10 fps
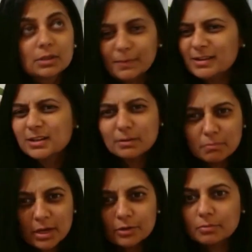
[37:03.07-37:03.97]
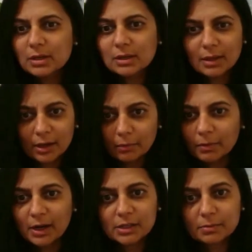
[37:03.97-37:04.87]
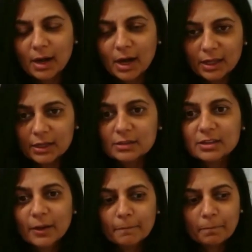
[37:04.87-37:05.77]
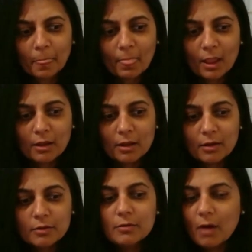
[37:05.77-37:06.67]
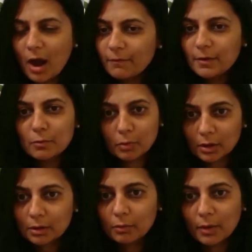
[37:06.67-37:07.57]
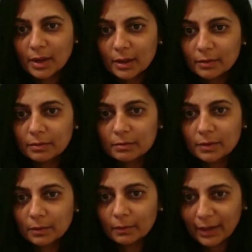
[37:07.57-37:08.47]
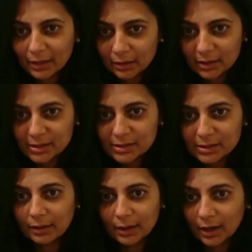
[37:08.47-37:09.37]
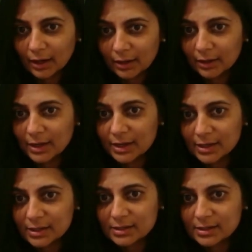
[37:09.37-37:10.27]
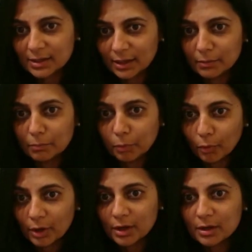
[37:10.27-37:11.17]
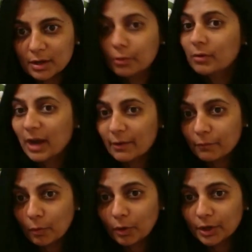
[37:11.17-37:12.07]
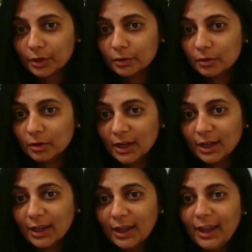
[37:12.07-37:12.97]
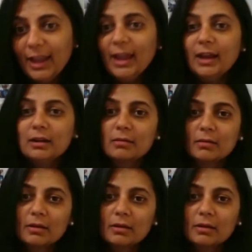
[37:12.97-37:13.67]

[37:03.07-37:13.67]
especially in B2B enterprise products, you often work with, analysts. AR is an important program for you. And